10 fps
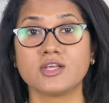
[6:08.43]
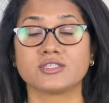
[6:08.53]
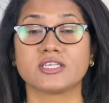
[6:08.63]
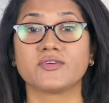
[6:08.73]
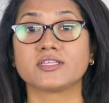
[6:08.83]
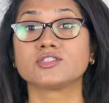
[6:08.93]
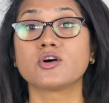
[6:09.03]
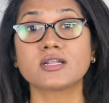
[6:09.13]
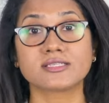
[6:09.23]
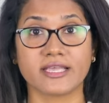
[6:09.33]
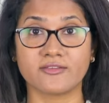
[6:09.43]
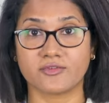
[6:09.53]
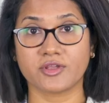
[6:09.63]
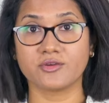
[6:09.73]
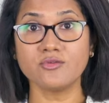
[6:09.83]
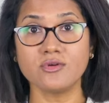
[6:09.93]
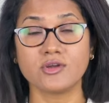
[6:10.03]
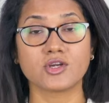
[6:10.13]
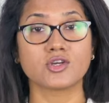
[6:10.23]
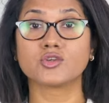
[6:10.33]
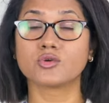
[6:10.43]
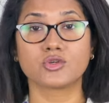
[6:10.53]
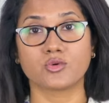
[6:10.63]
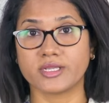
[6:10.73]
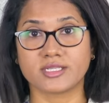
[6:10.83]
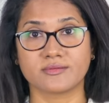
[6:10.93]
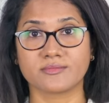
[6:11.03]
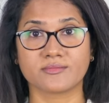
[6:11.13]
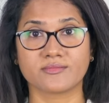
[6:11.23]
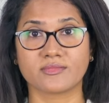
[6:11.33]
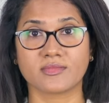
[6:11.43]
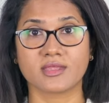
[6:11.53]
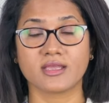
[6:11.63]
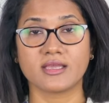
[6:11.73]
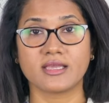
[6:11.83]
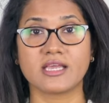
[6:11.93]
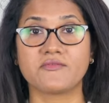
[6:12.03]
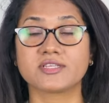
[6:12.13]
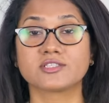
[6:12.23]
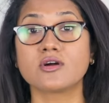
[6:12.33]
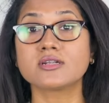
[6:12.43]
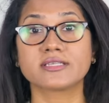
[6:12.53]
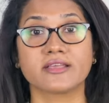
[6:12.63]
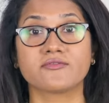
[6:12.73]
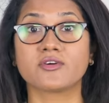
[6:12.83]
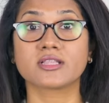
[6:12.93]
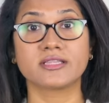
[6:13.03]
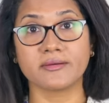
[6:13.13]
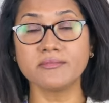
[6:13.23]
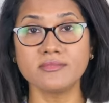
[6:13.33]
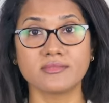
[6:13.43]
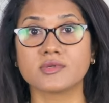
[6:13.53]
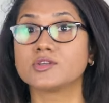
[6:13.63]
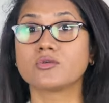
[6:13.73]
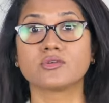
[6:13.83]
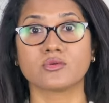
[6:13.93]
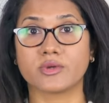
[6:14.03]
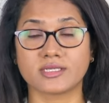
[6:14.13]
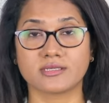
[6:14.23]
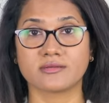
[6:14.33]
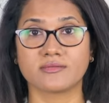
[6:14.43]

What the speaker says: So if it's not safe for you, don't do it. If it's not safe for them, don't do it.